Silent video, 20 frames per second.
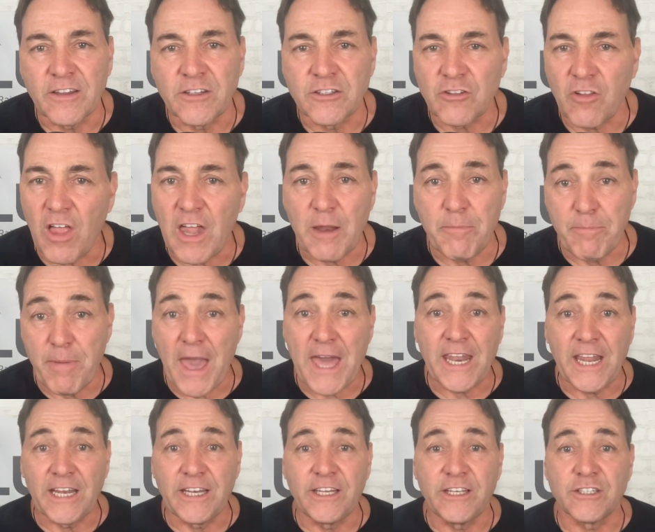There's a lot of bad
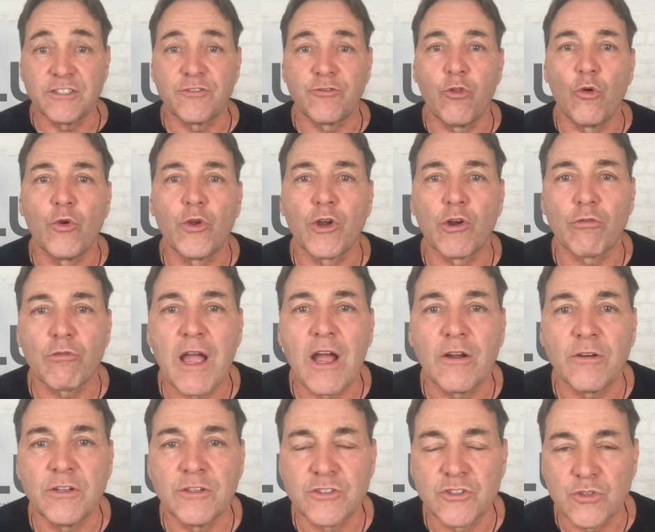ideas floating
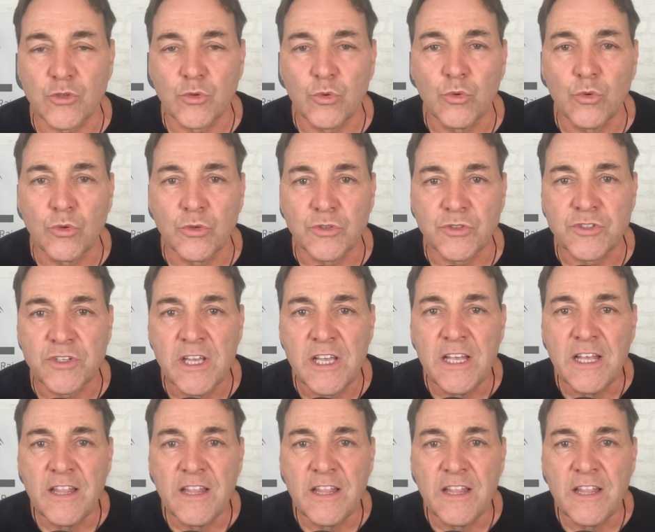around in schools